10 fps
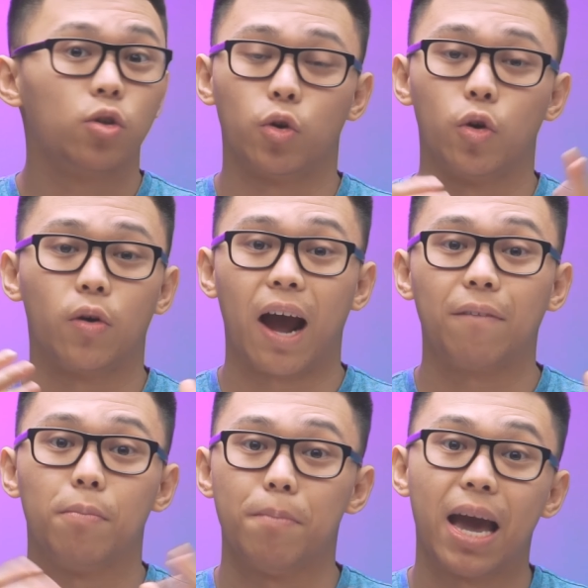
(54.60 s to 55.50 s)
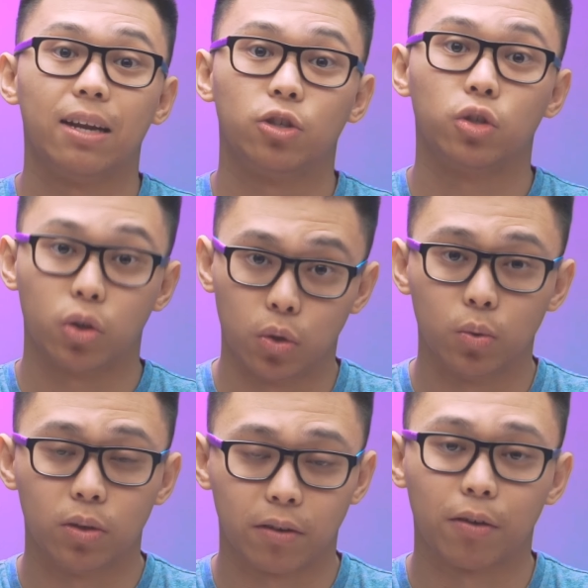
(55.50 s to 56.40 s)
so you don't have to manage
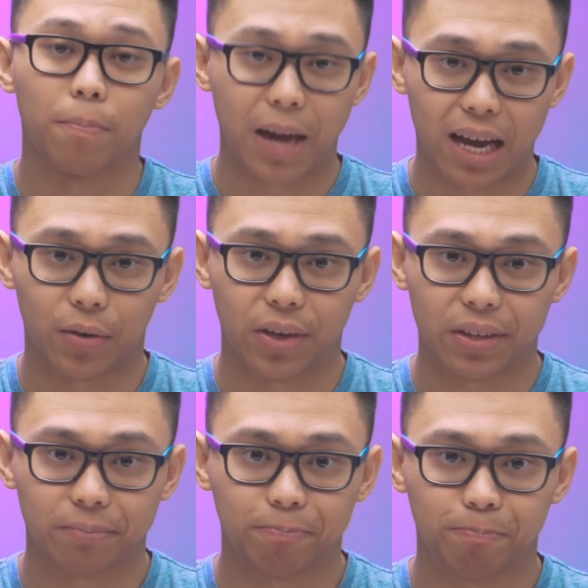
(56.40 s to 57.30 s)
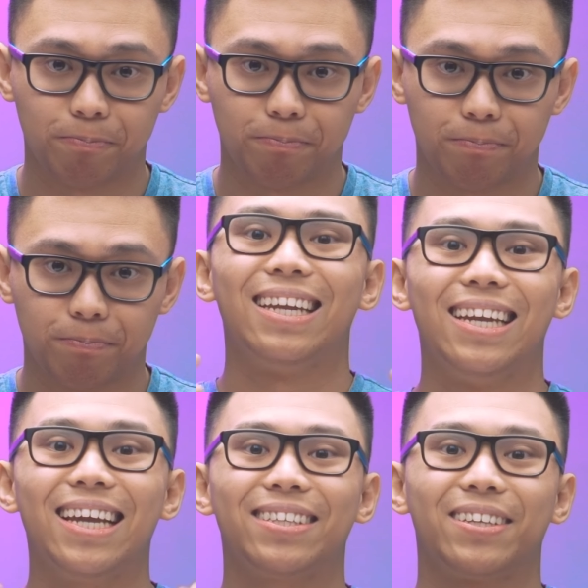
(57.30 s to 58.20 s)
two different batteries.
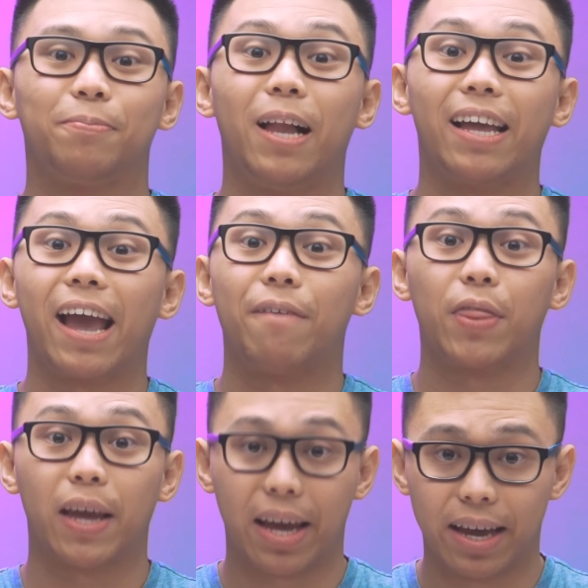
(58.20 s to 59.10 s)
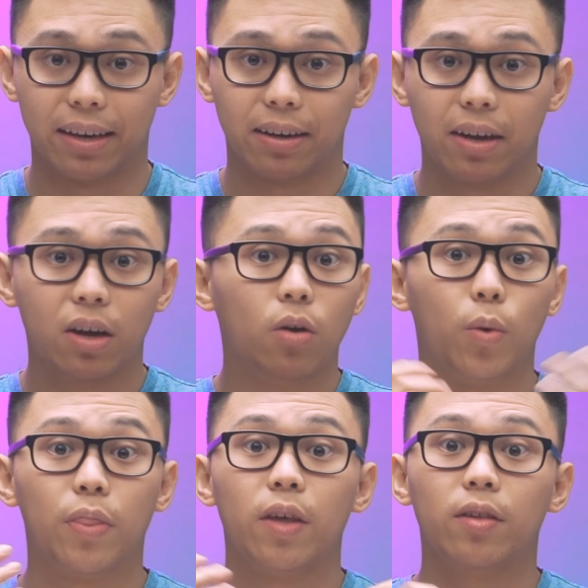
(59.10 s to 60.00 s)
Next is plugging everything in.
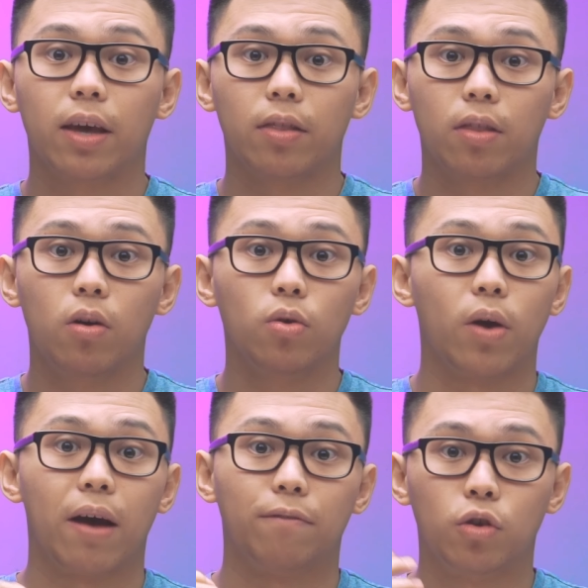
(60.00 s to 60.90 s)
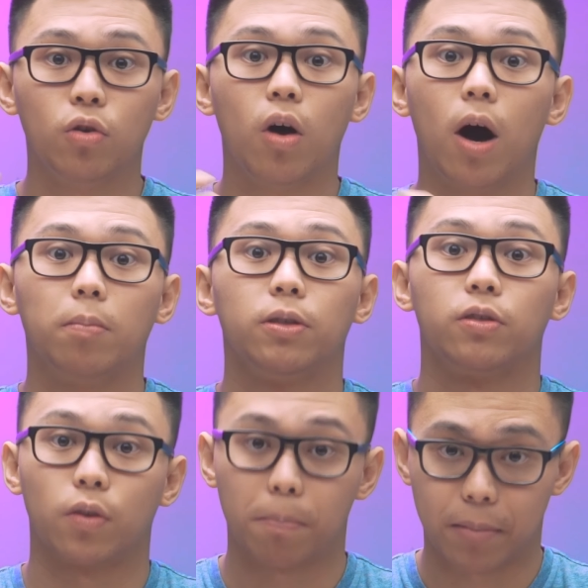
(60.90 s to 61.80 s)
With this kit though, you have two
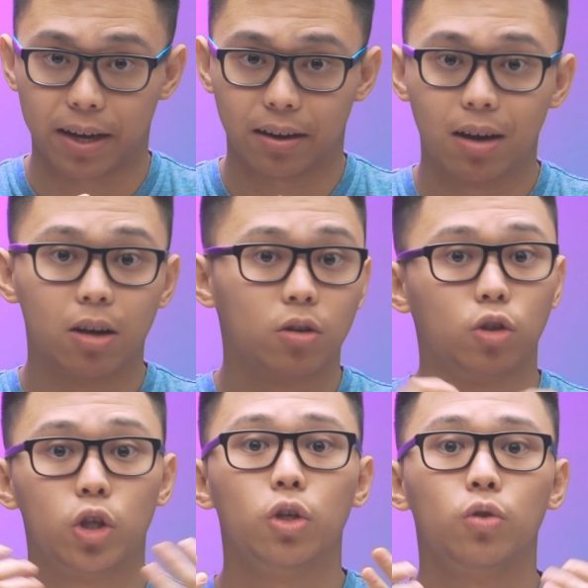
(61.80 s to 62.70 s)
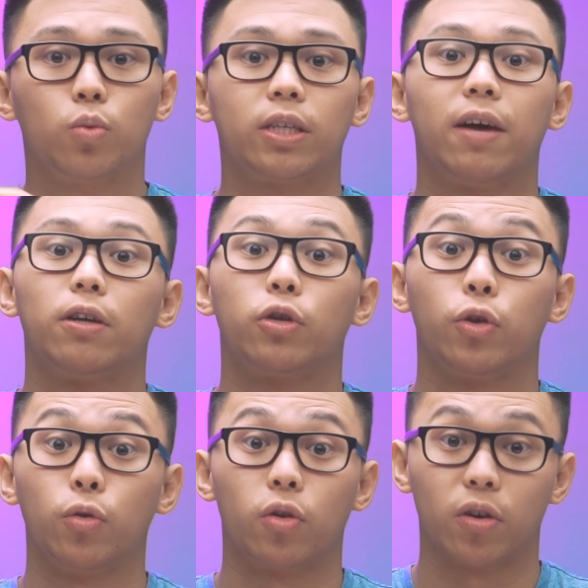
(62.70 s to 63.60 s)
options for mic, so choose whichever
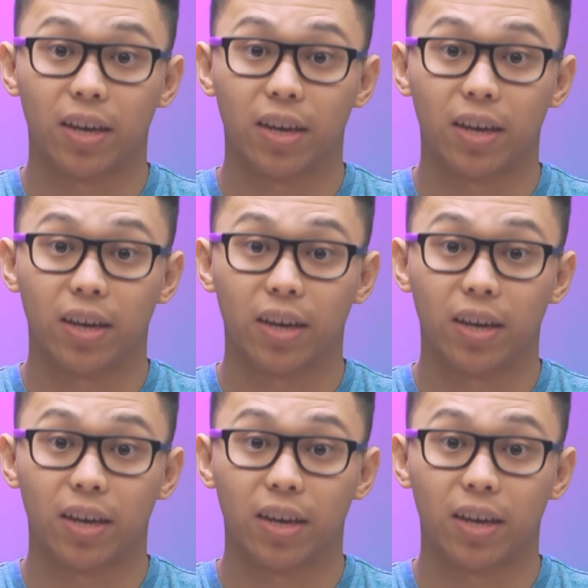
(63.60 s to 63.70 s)
suits your